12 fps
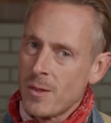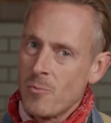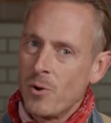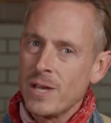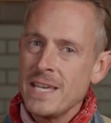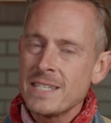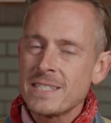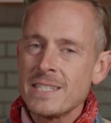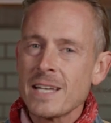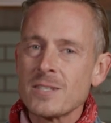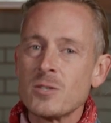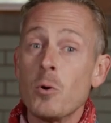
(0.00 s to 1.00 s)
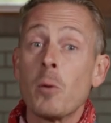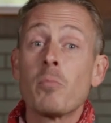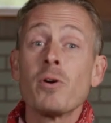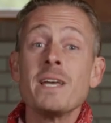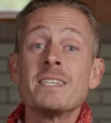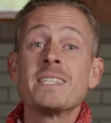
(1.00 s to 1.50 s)
well, he sticks to a
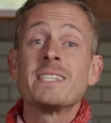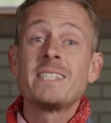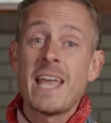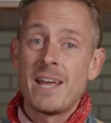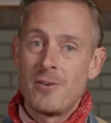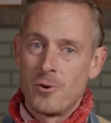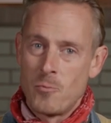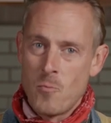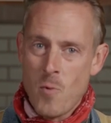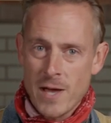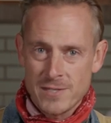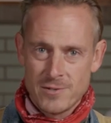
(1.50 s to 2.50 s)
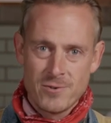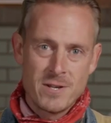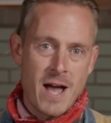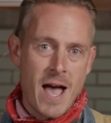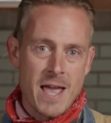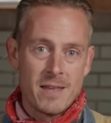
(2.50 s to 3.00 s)
pretty standard Western
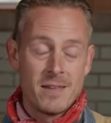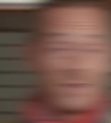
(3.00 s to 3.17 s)
diet.